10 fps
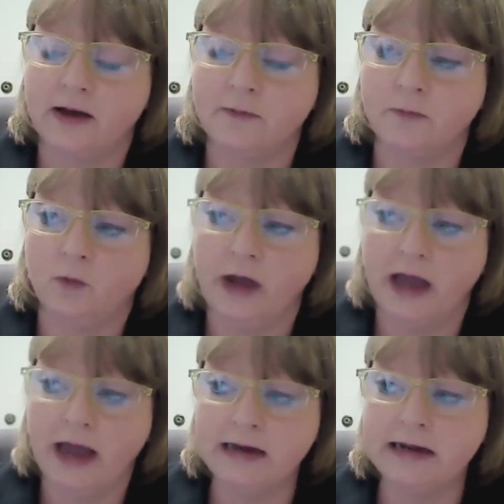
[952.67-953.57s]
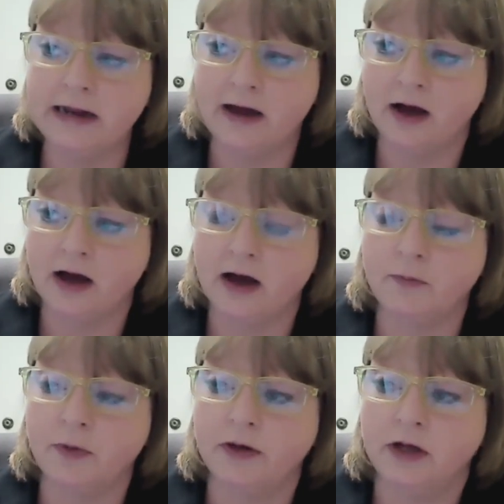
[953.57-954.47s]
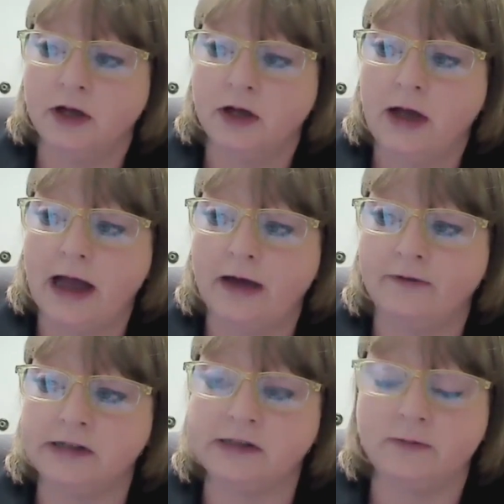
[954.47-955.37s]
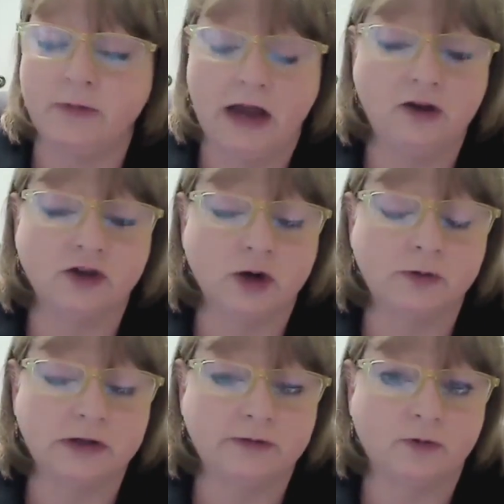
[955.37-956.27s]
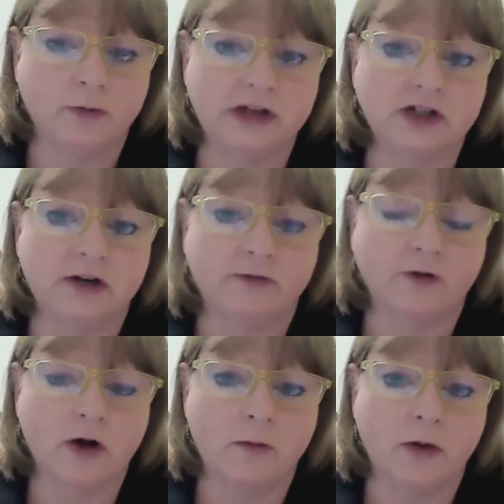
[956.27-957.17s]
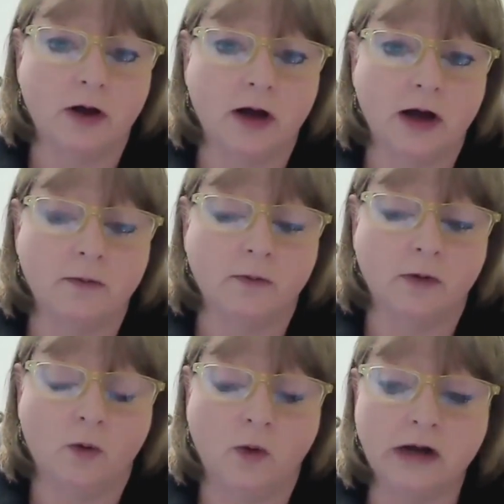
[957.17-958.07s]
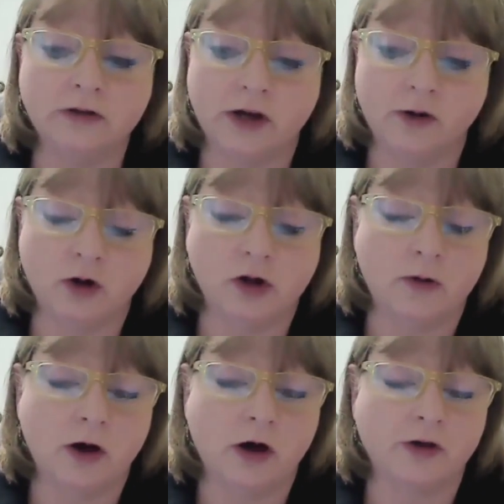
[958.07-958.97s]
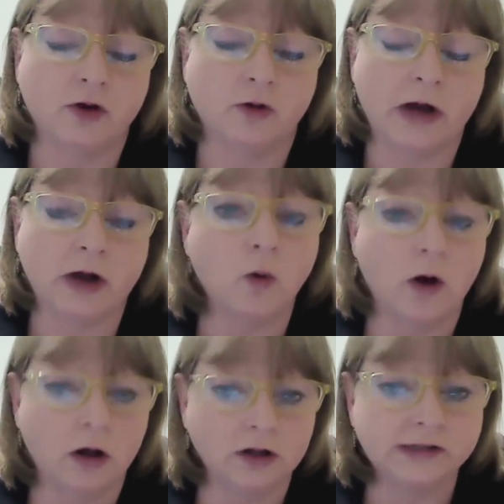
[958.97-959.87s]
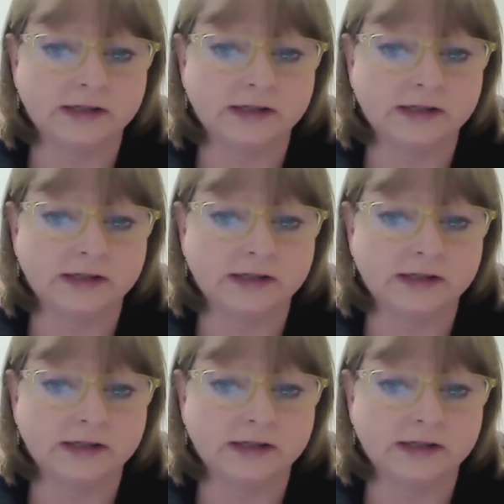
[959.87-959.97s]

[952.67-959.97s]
we ended up having some manuscript information from a well-known Oklahoma author, Michael Wallace.